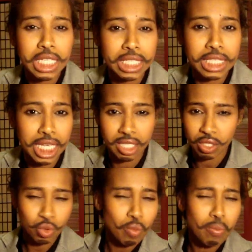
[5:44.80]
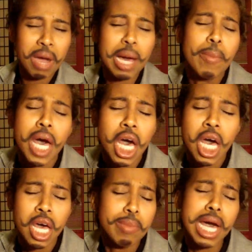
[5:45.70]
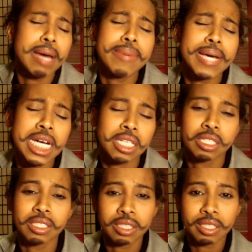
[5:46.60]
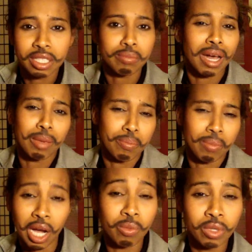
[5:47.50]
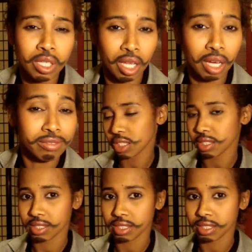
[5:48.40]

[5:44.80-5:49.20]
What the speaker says: I can take this to Mama. Mama. My mom would love to.